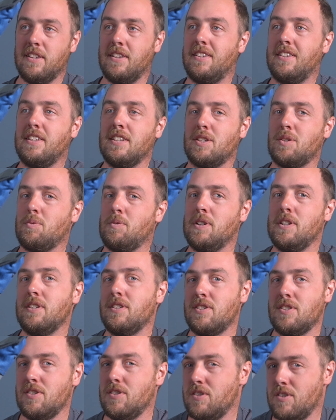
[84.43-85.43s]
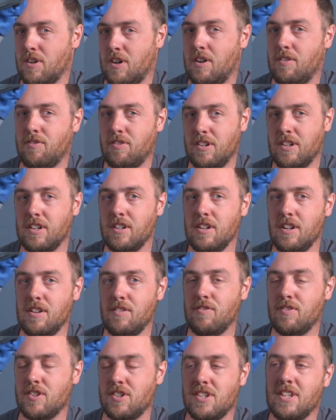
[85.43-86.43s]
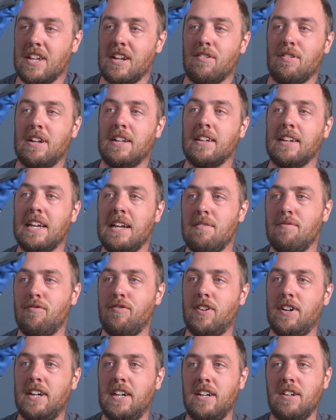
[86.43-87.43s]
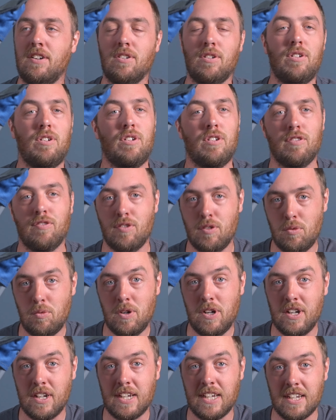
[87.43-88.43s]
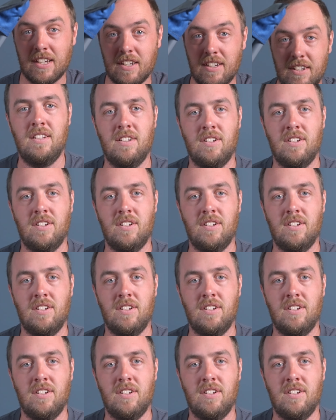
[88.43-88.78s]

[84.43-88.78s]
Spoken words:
this one's not very good for sitting around a campfire or for working.